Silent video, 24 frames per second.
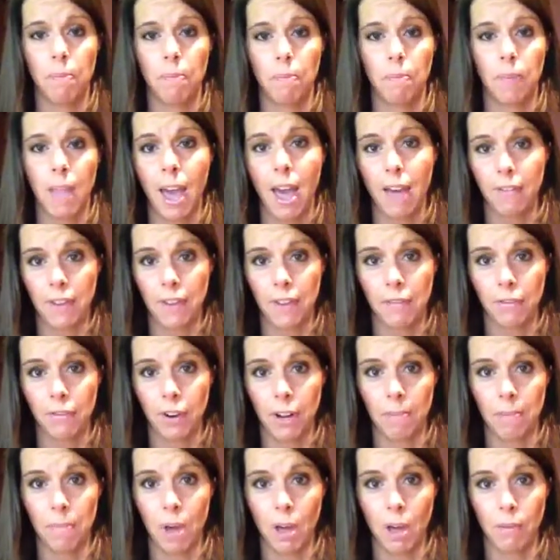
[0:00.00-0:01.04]

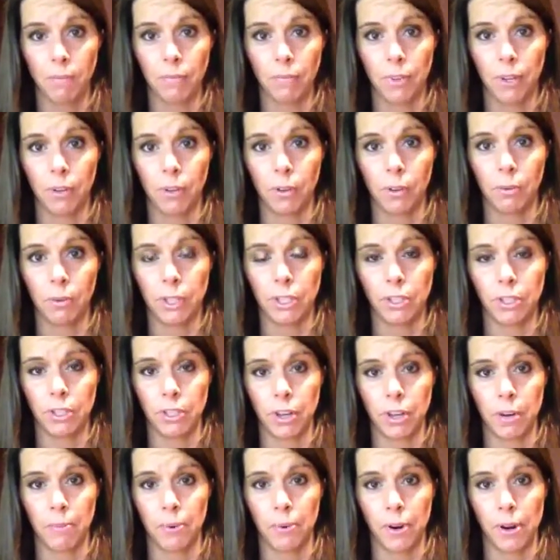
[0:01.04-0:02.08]
caffeine-free Pump Fuel, which is
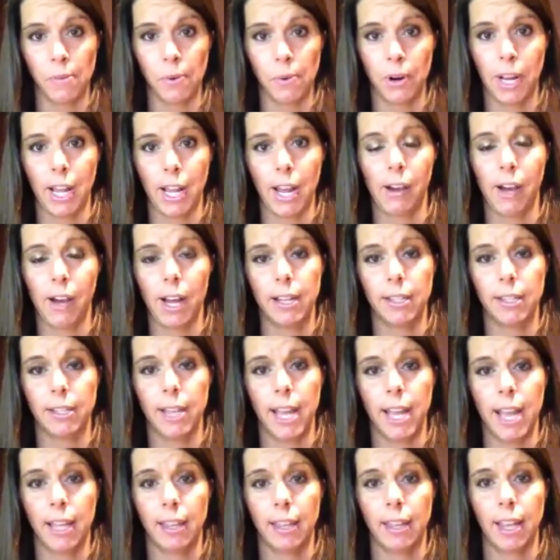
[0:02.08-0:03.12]
their pre-workout. I
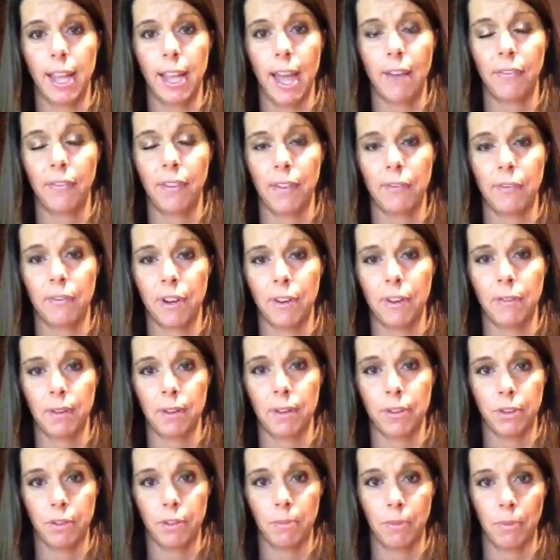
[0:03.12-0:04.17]
take the caffeine-free
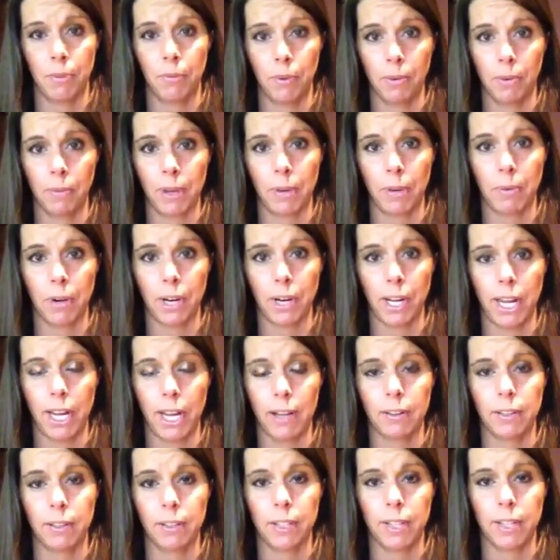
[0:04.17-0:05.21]
version before my
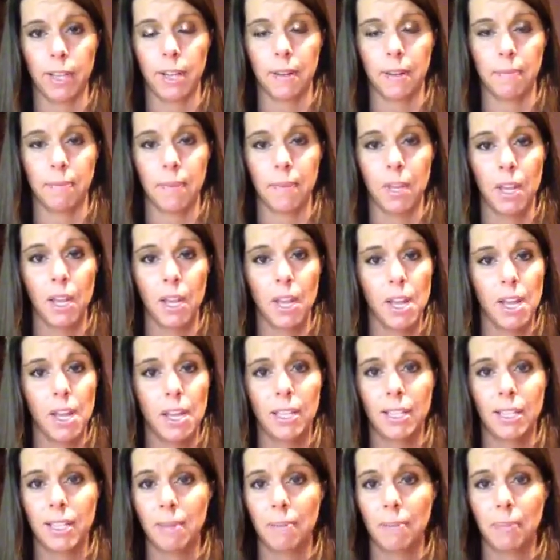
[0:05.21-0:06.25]
workouts,
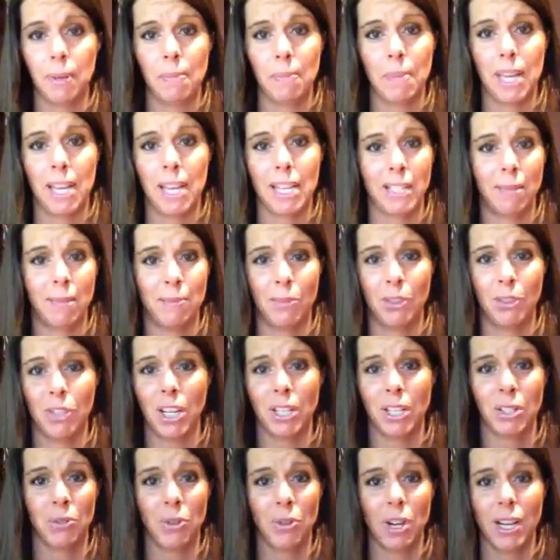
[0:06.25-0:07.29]
simply because I'm
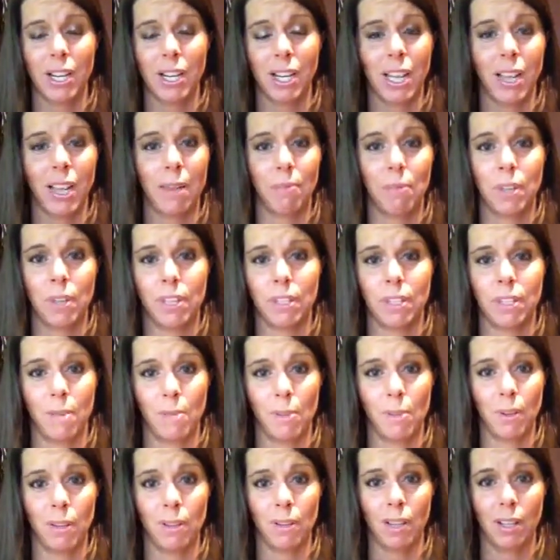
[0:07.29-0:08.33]
just trying to keep the
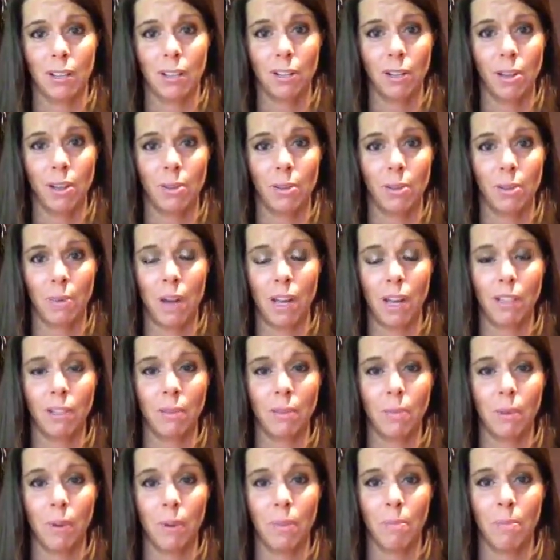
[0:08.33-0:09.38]
stimulants as low as
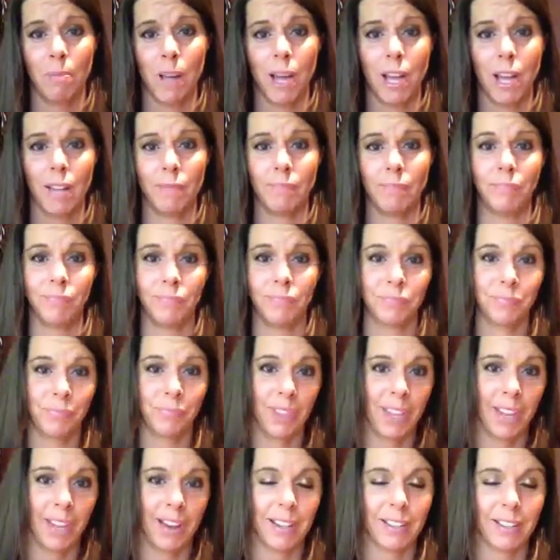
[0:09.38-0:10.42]
possible, but
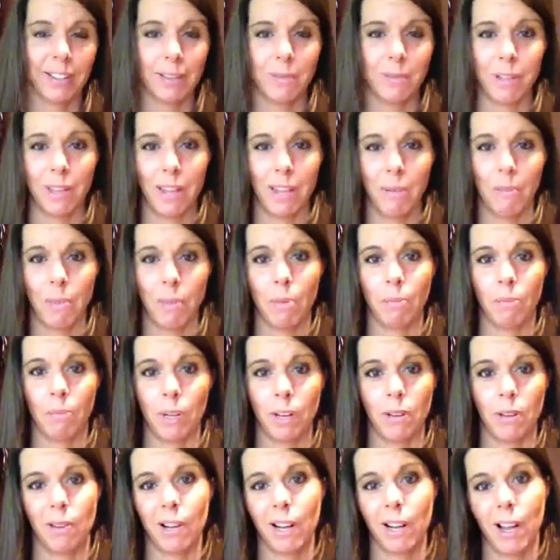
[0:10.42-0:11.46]
I still want that pump when
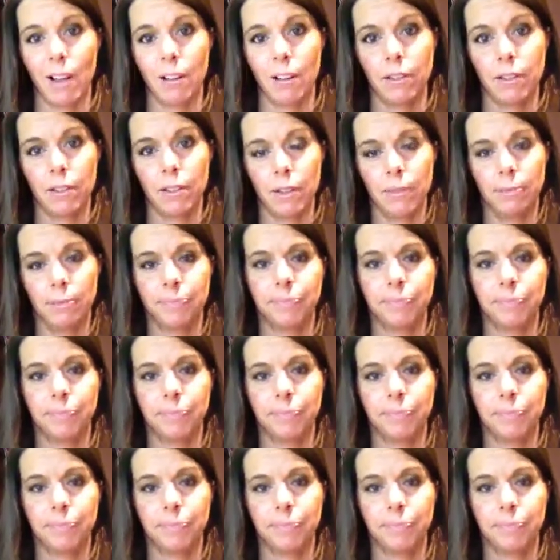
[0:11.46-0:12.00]
I work out. So